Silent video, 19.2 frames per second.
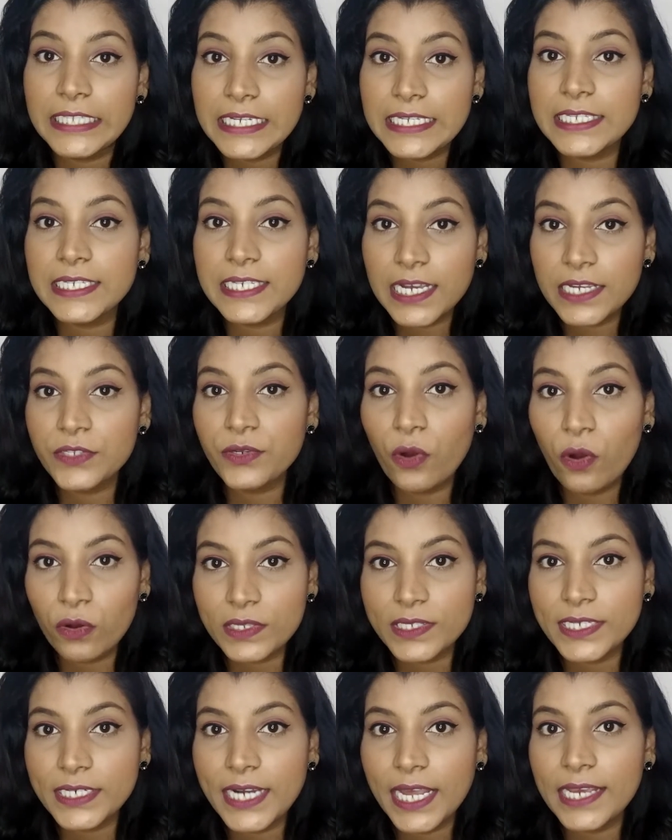this does
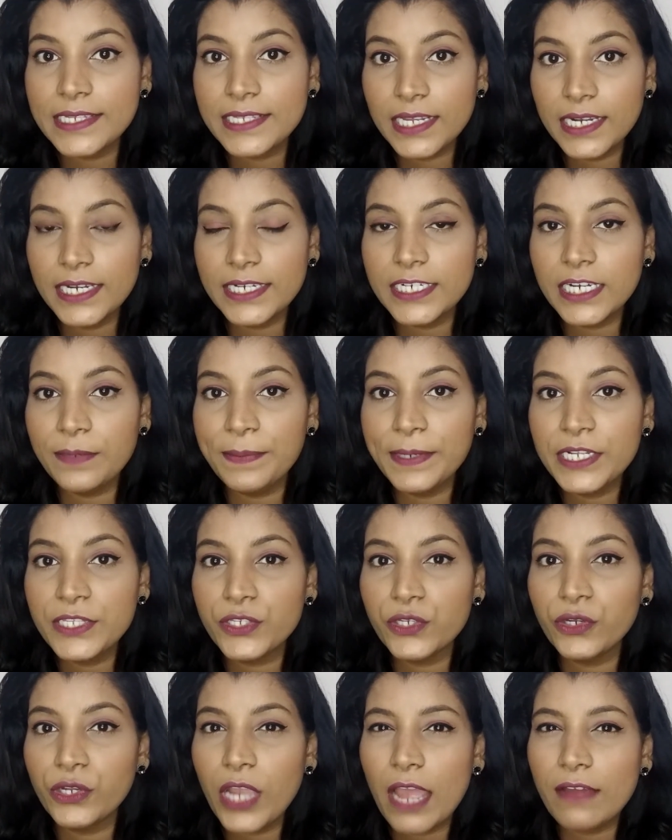oxidize a little bit
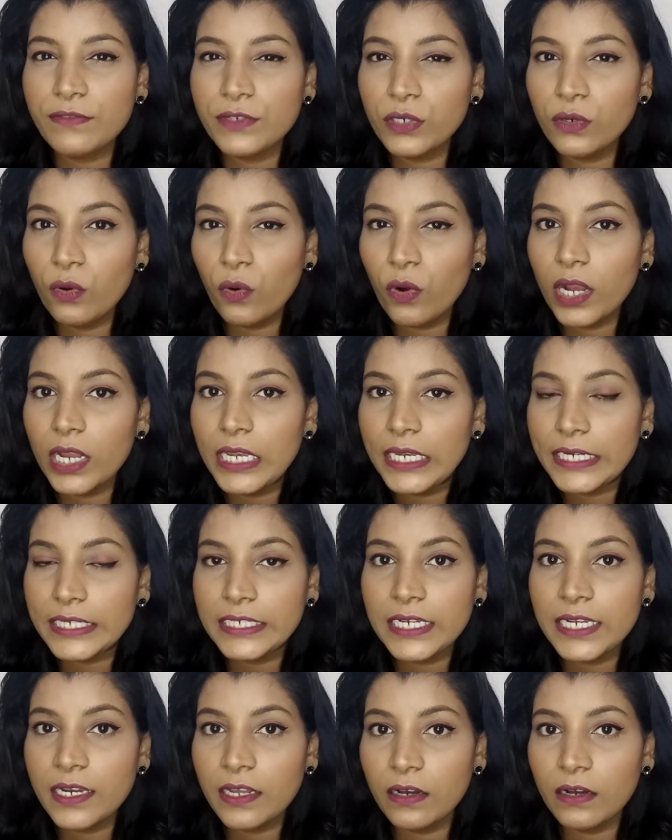so you have to go a
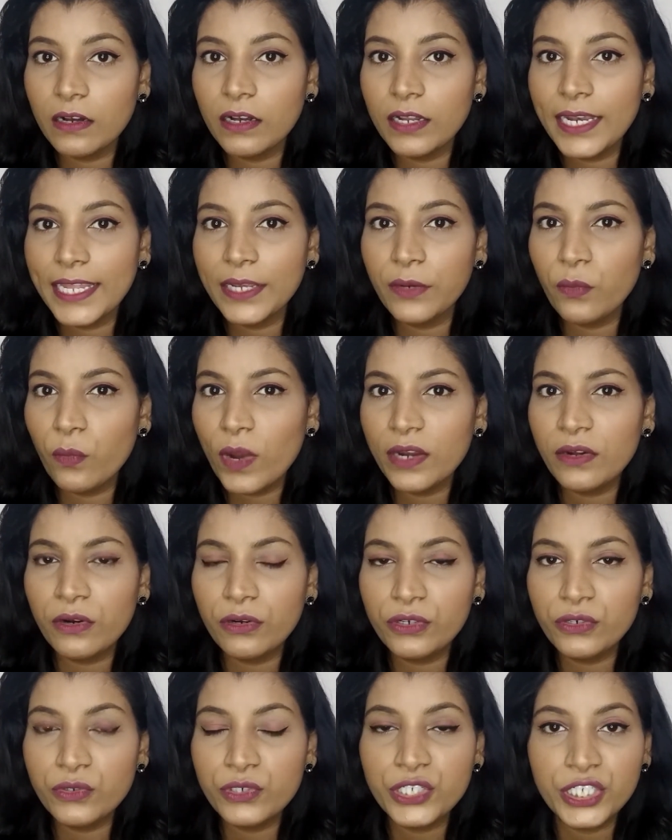little uh, like one
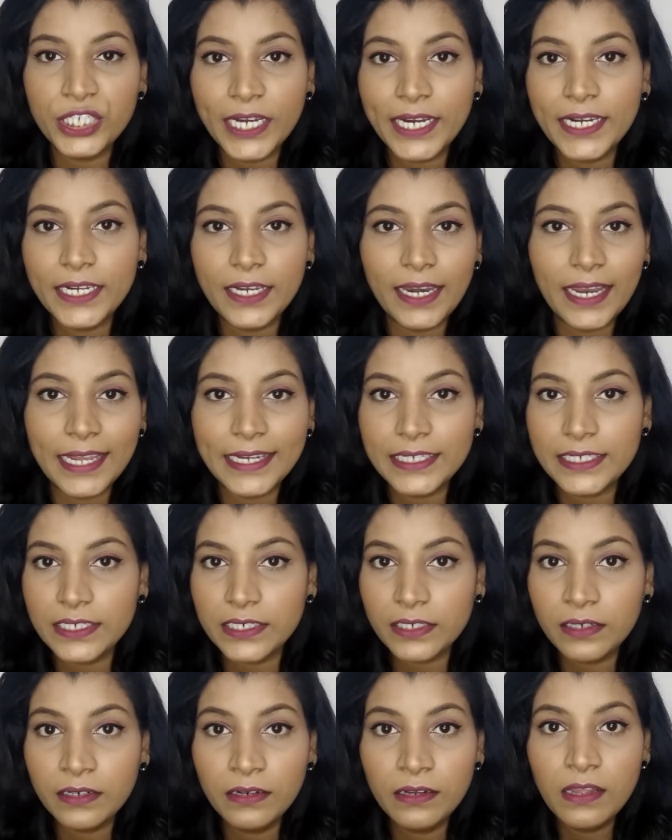or two shade
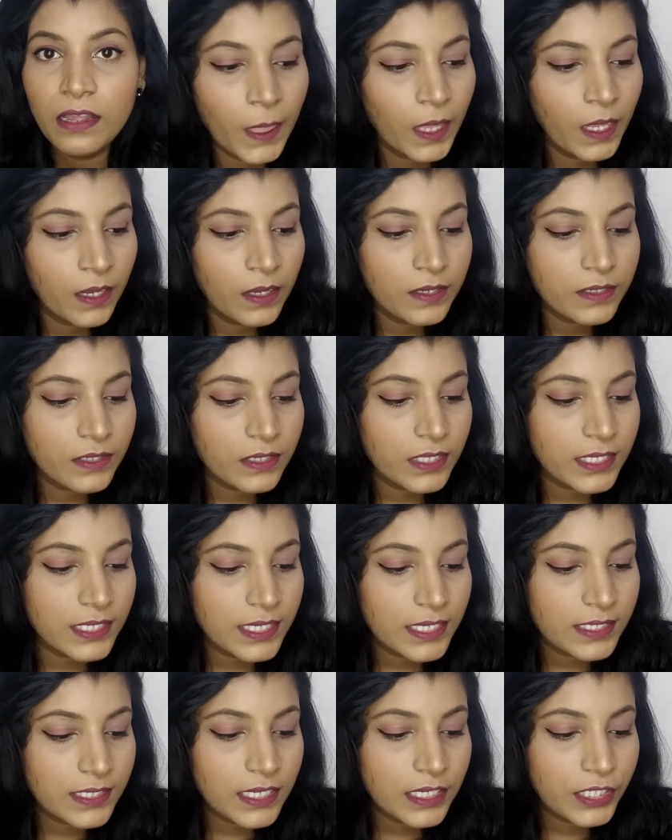lighter so this
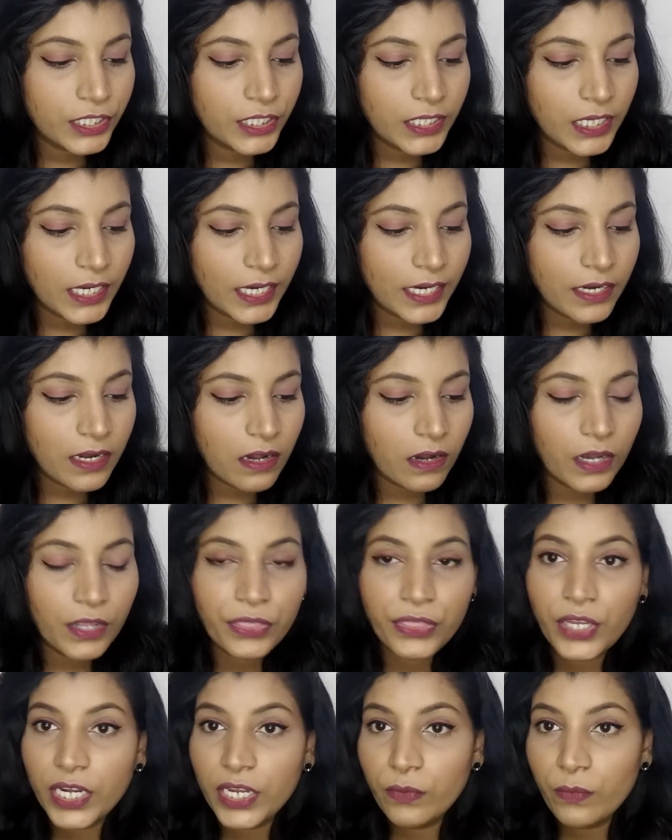is the shade uh,
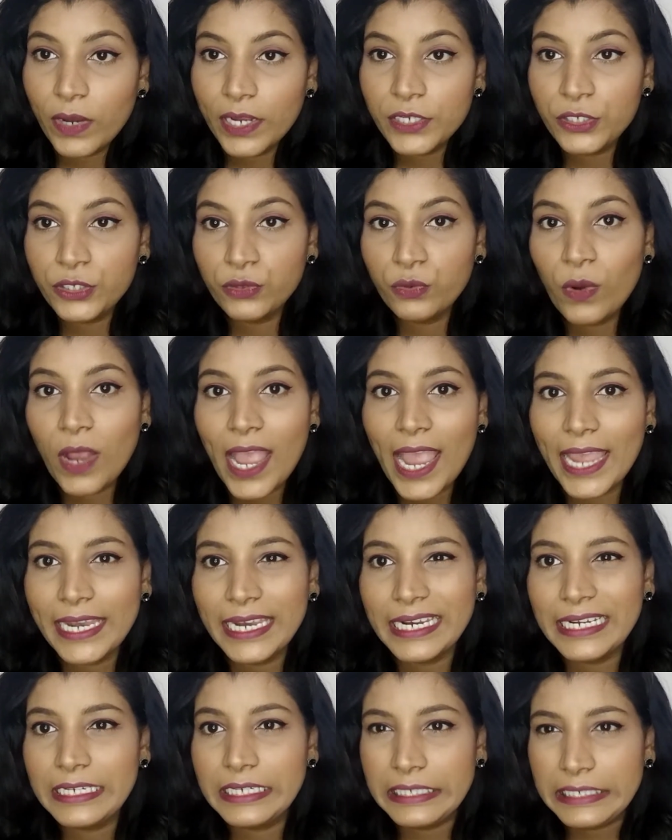312
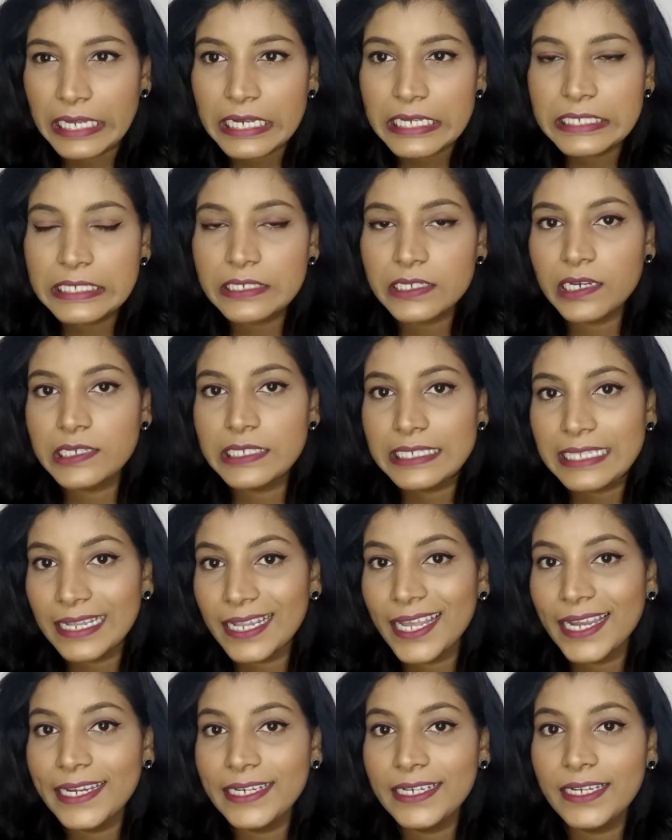and it does uh,
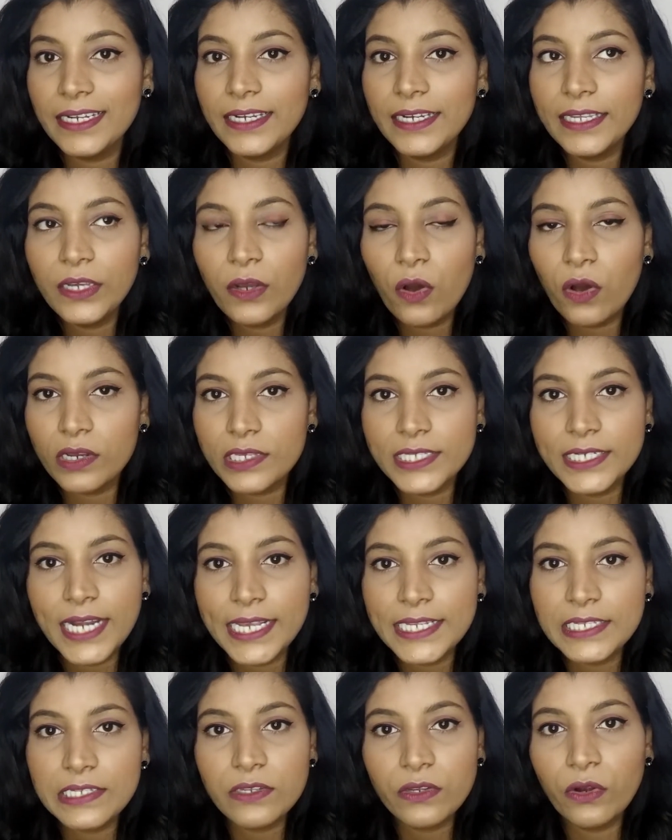slightly
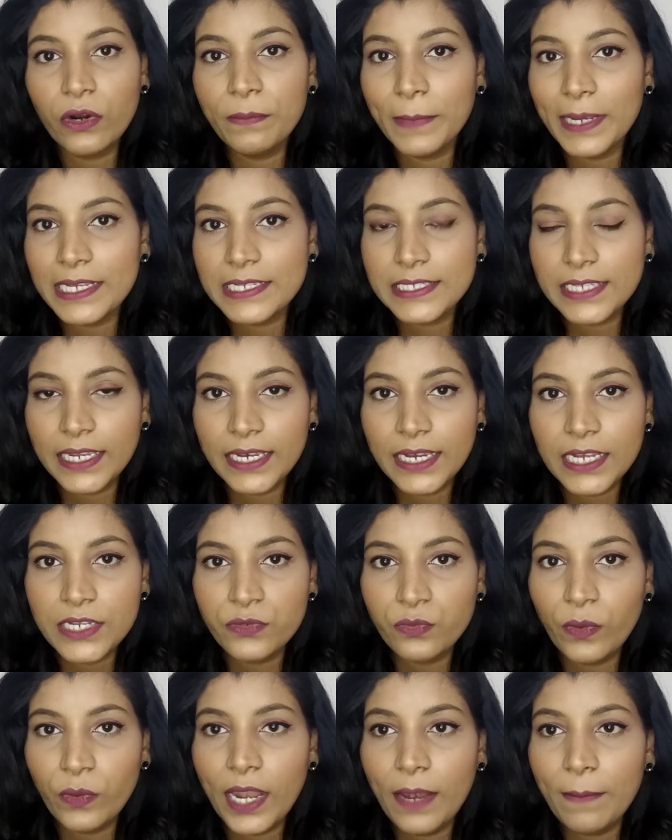oxidizes on my skin
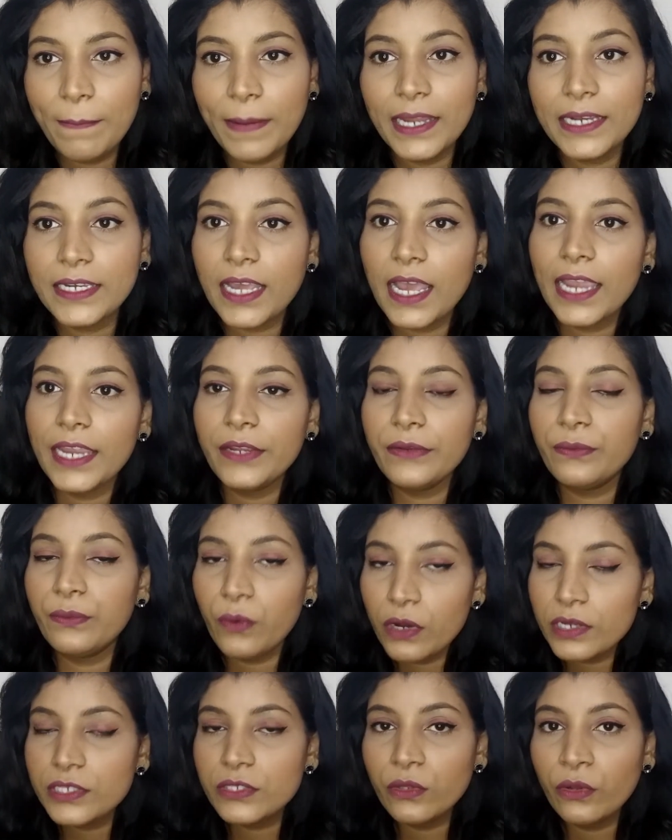as well but I
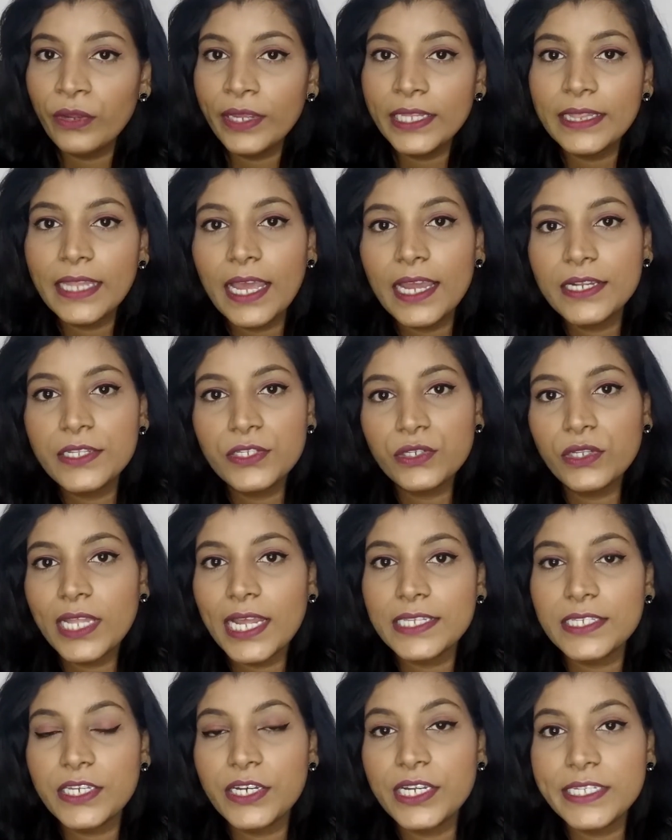was knowing that so
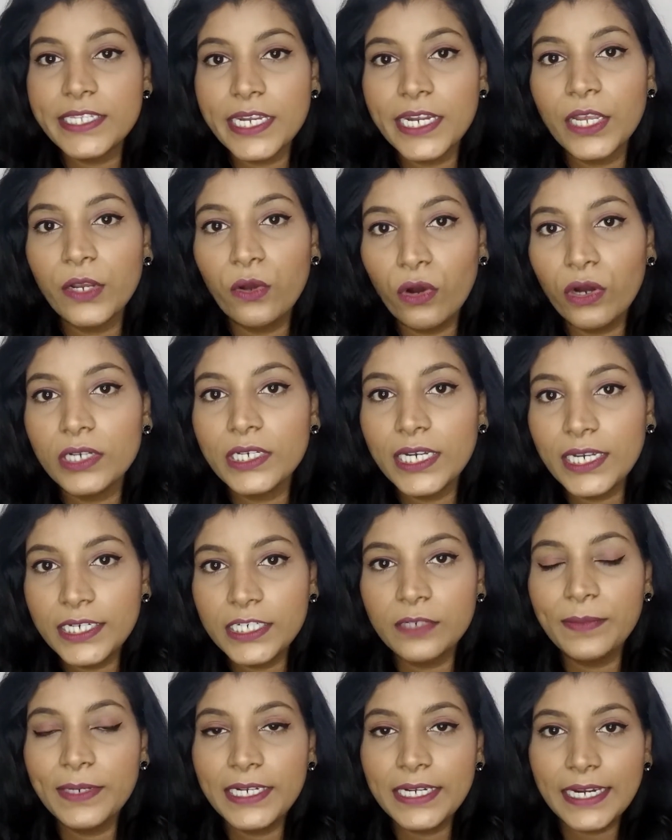that's the reason I got a
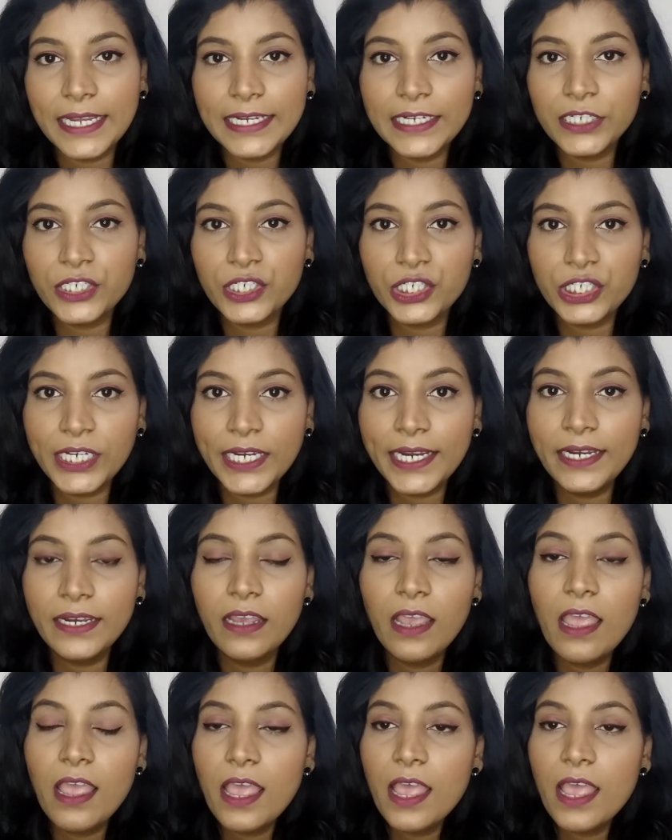little bit light shade